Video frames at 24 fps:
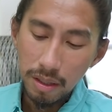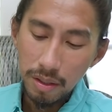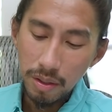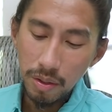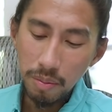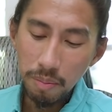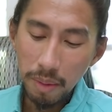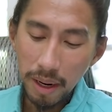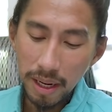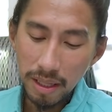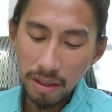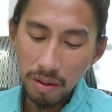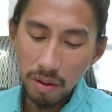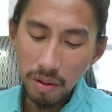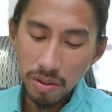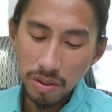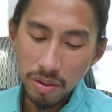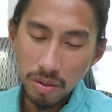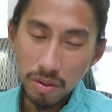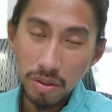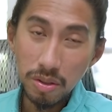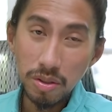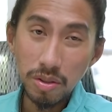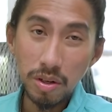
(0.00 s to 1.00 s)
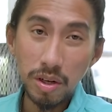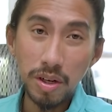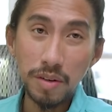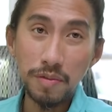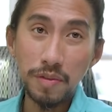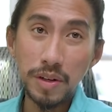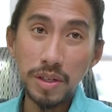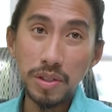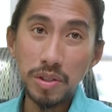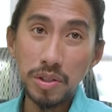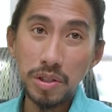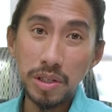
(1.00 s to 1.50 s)
You might also start
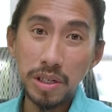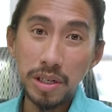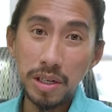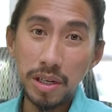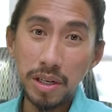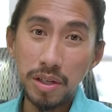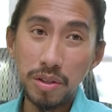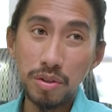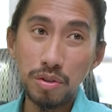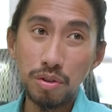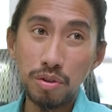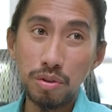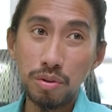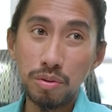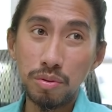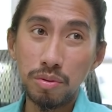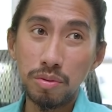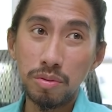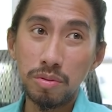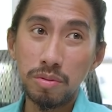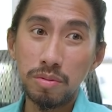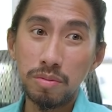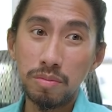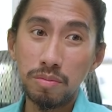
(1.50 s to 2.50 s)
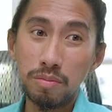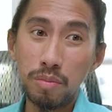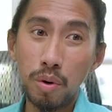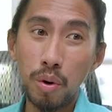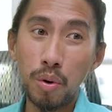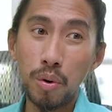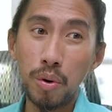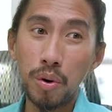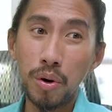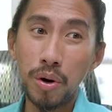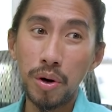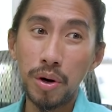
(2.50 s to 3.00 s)
venturing into
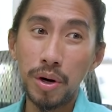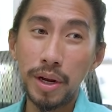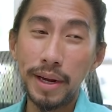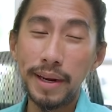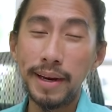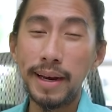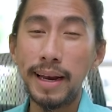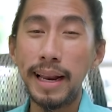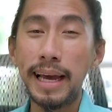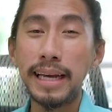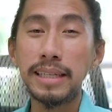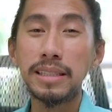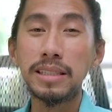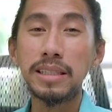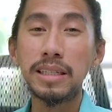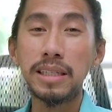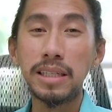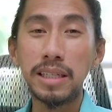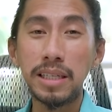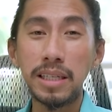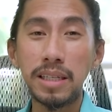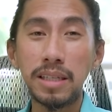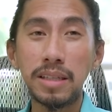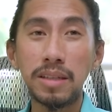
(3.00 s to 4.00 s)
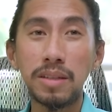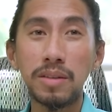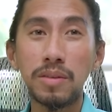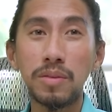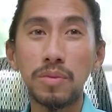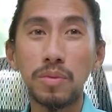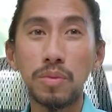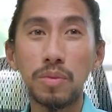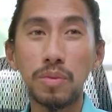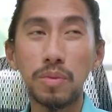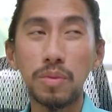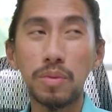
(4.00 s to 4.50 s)
more enlightening
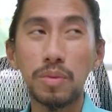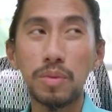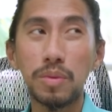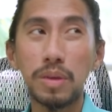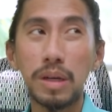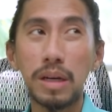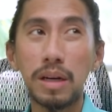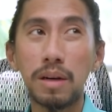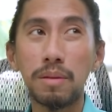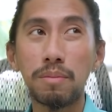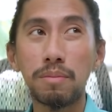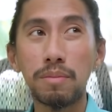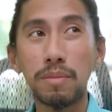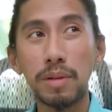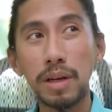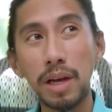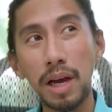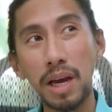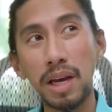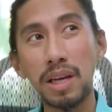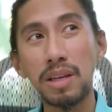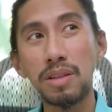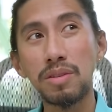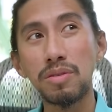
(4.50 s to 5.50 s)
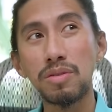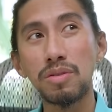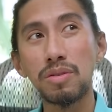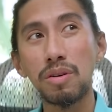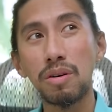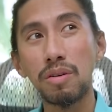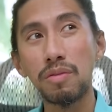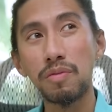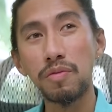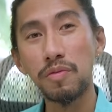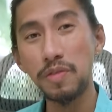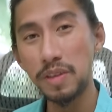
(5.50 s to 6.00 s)
um, kinds
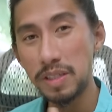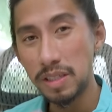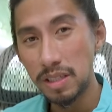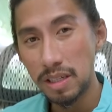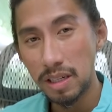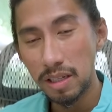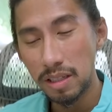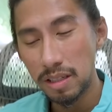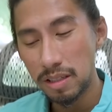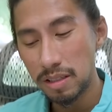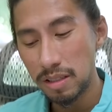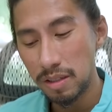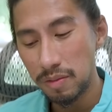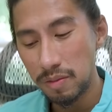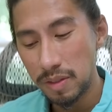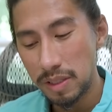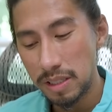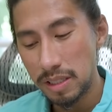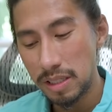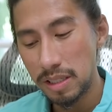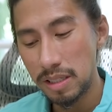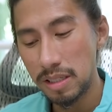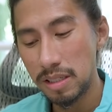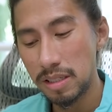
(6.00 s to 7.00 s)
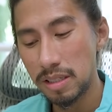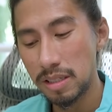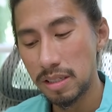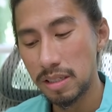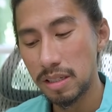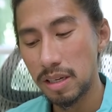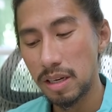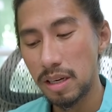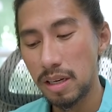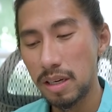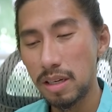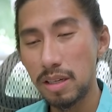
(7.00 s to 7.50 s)
of physical activities,
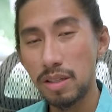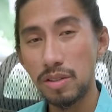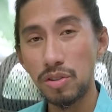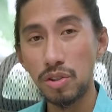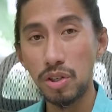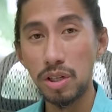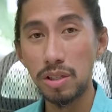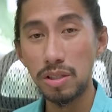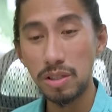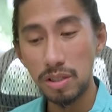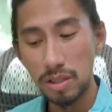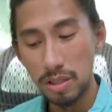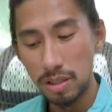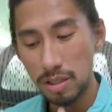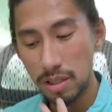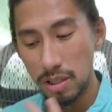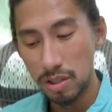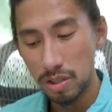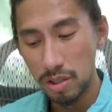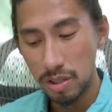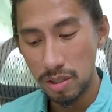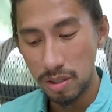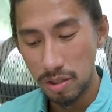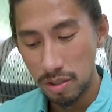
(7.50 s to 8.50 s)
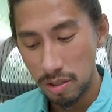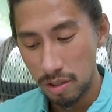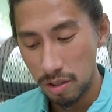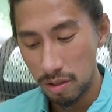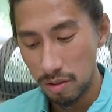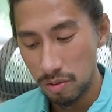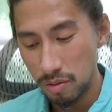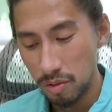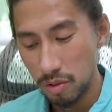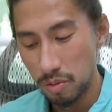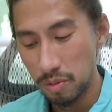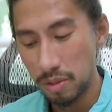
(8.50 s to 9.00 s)
such such as you
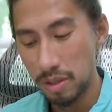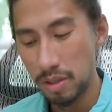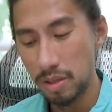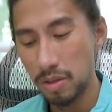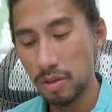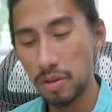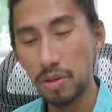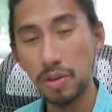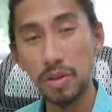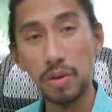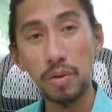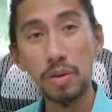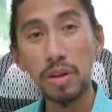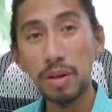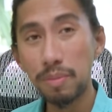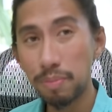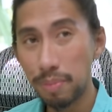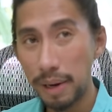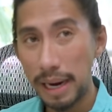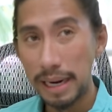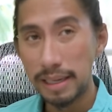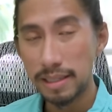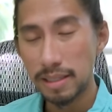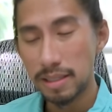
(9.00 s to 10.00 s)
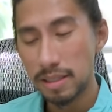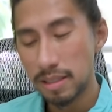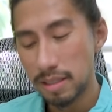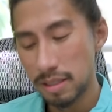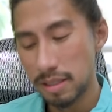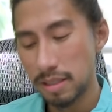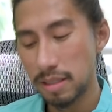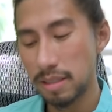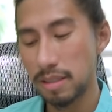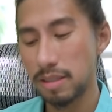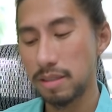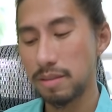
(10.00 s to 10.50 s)
know doing your yoga
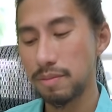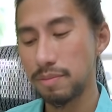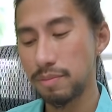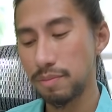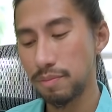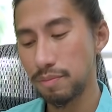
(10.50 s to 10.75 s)
practices.